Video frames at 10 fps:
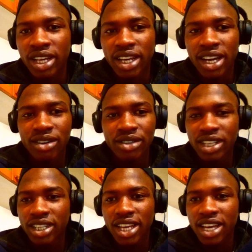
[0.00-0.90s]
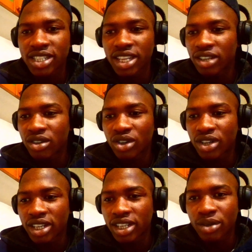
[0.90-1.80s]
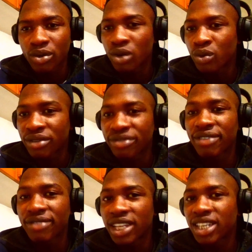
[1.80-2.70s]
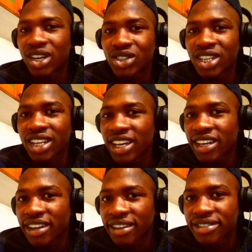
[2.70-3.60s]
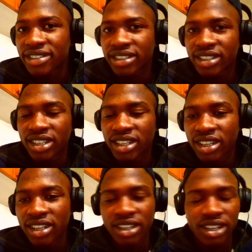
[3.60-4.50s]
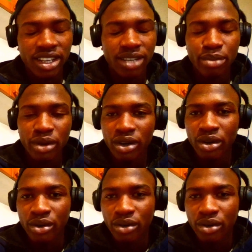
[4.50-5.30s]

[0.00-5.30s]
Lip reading: I don't think there is any country in the world with 15,000 aircrafts. Like, bro,